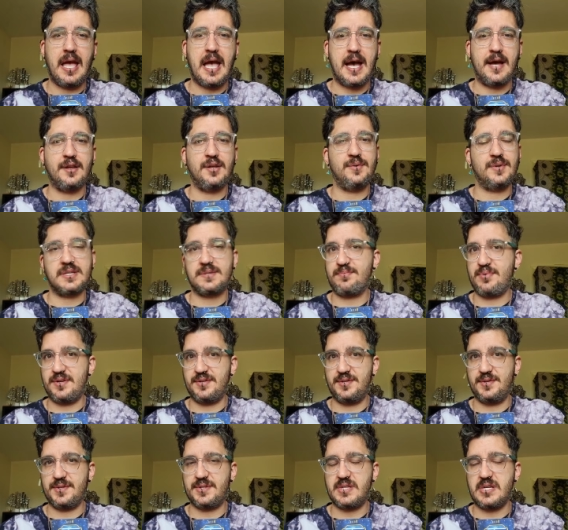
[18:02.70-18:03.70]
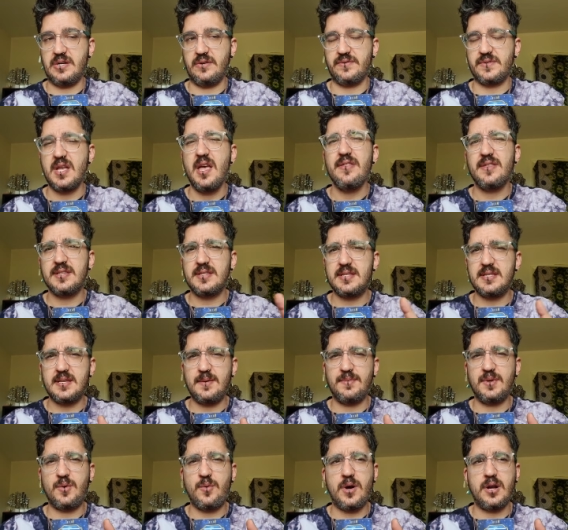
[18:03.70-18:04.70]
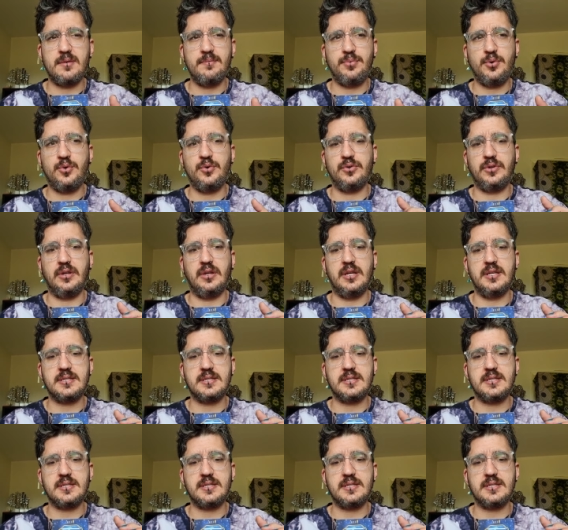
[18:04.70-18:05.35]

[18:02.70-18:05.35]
How do you express yourselves? This is something quite important.